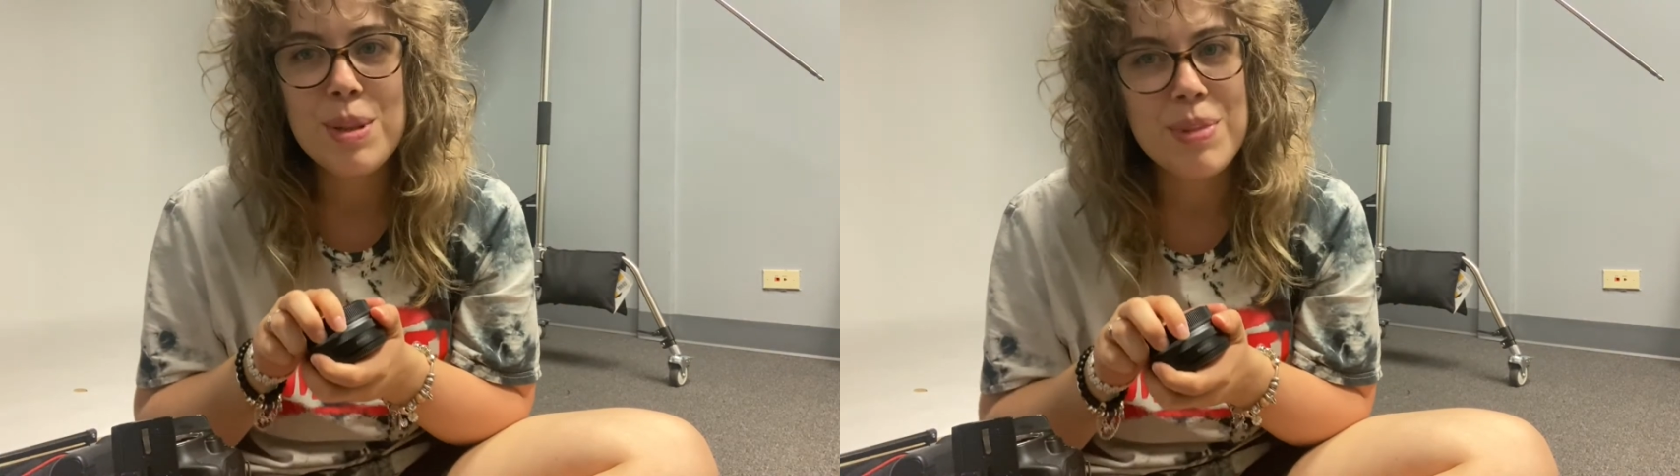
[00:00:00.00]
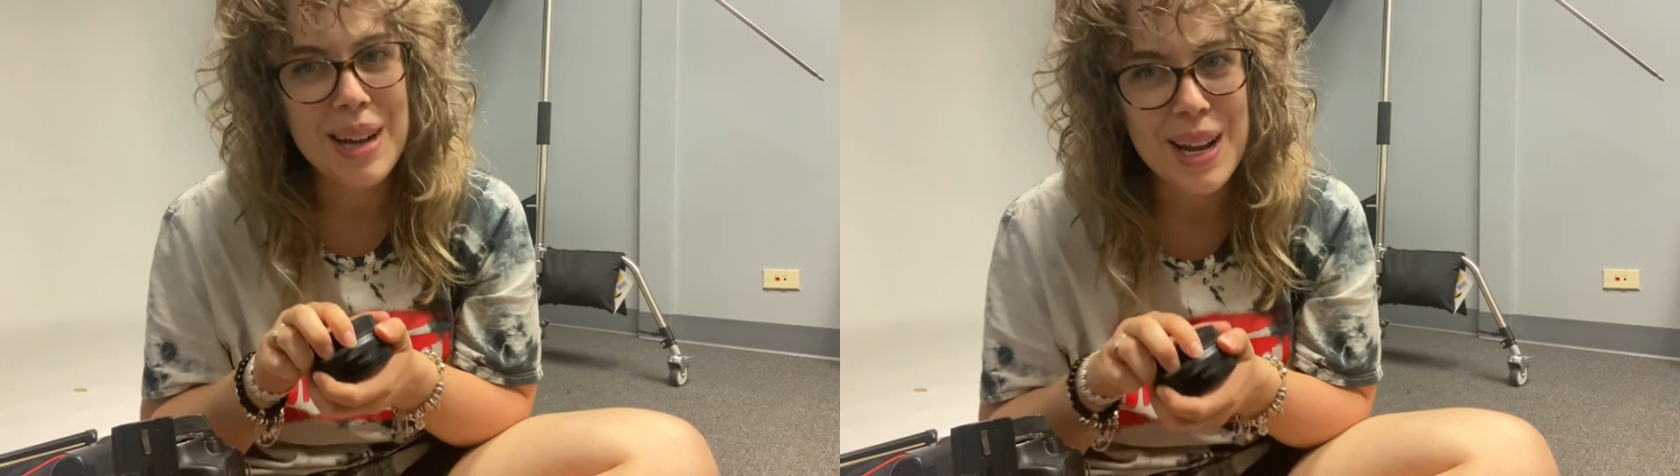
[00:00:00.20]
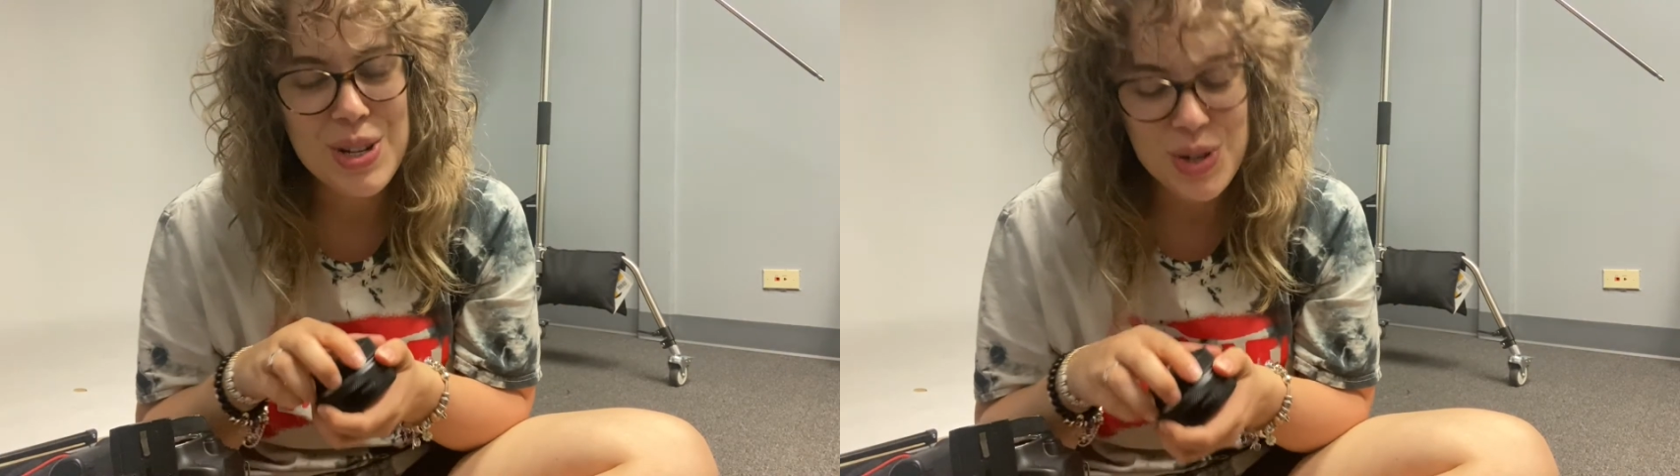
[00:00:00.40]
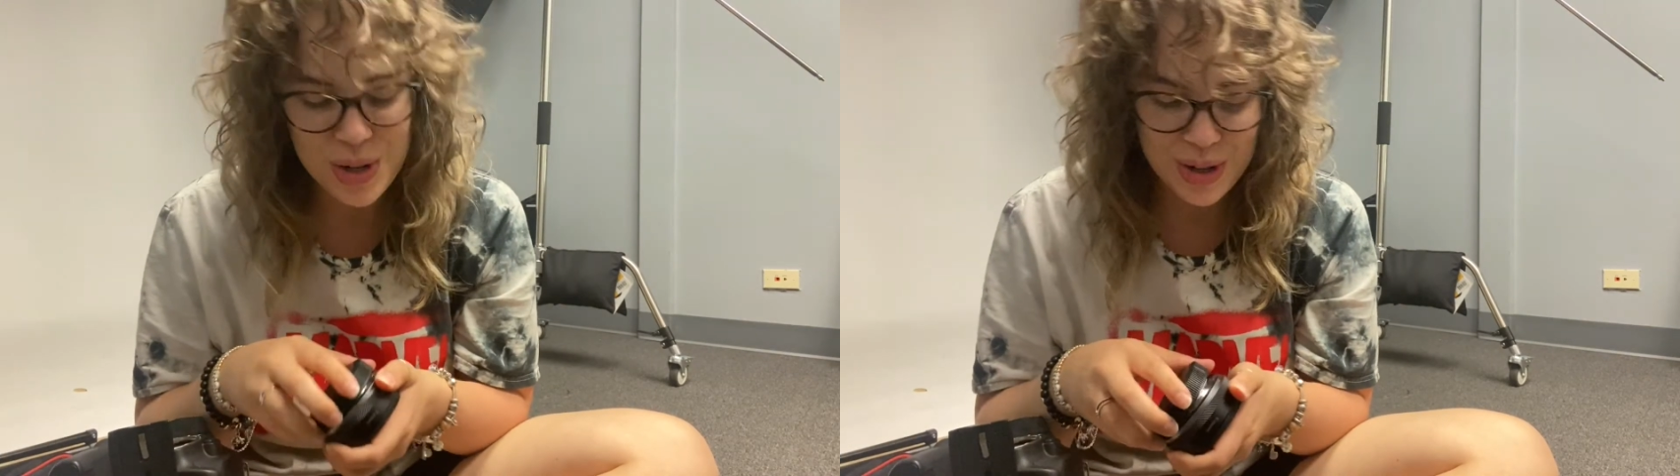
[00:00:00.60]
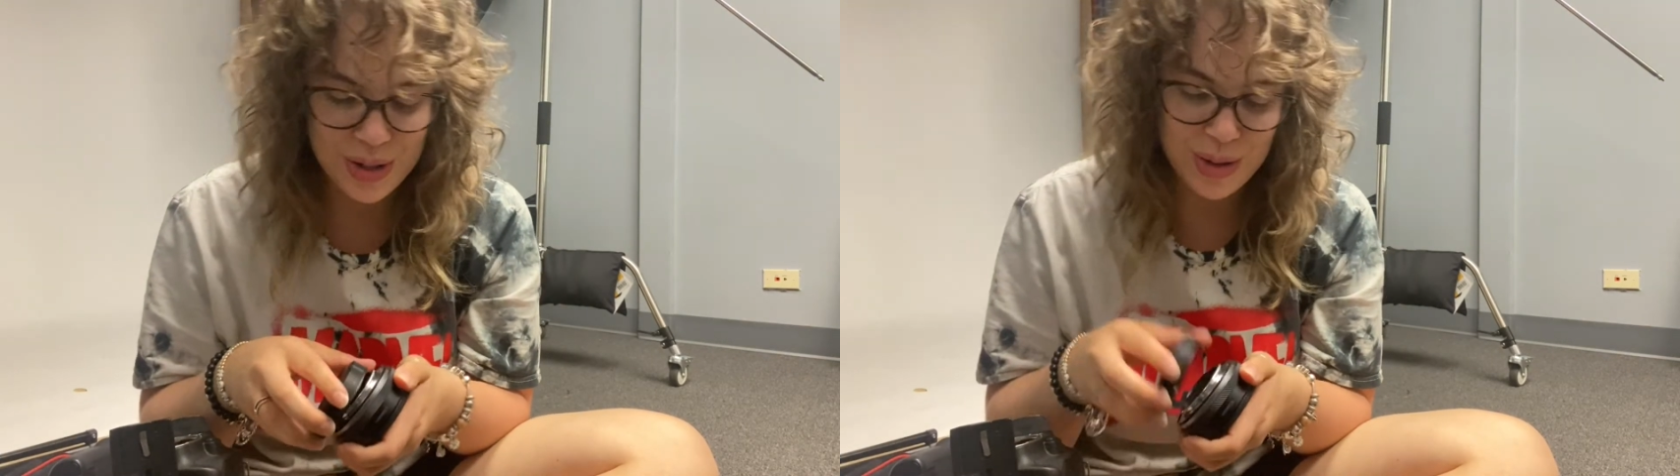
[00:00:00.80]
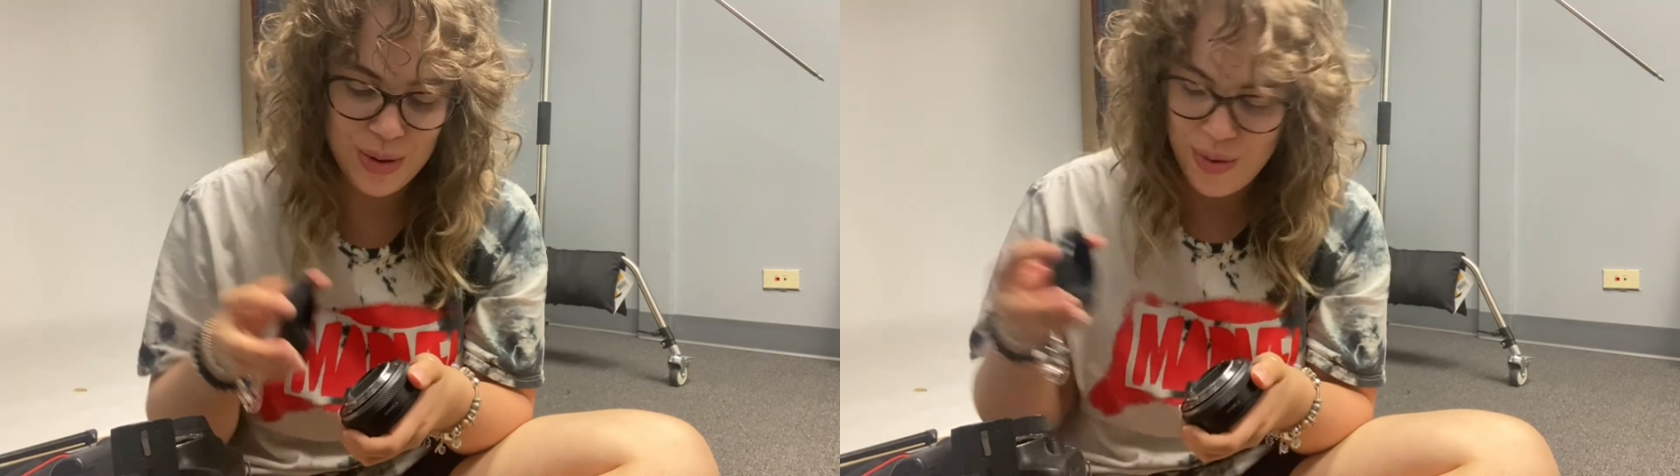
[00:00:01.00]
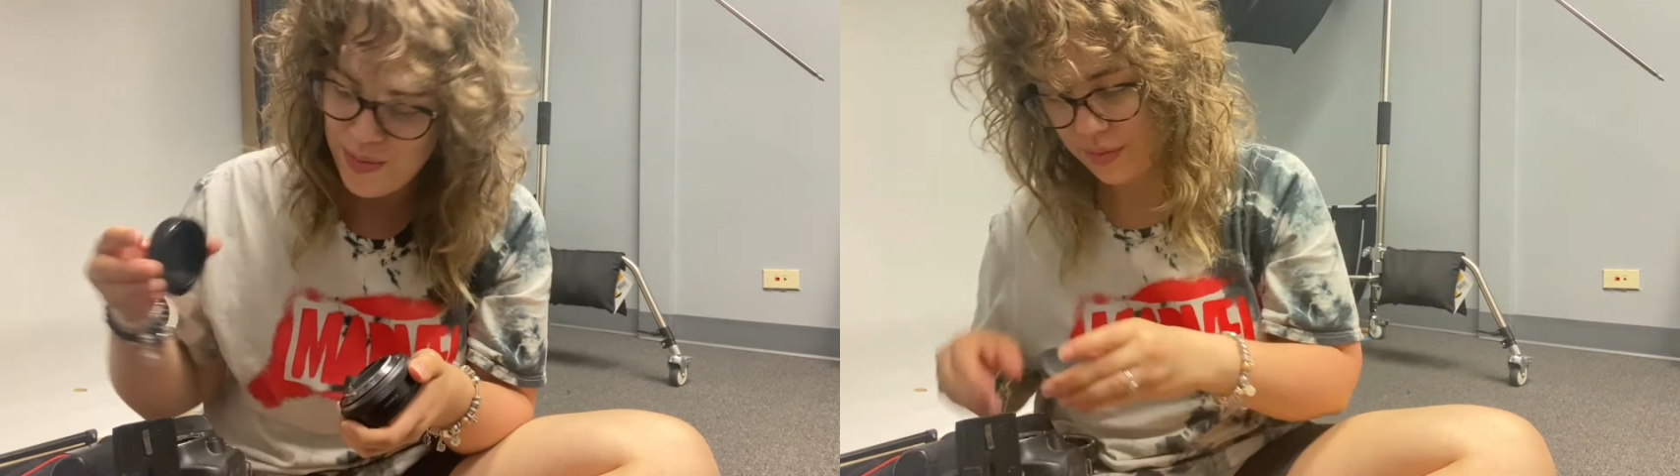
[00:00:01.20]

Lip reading: but I sure do.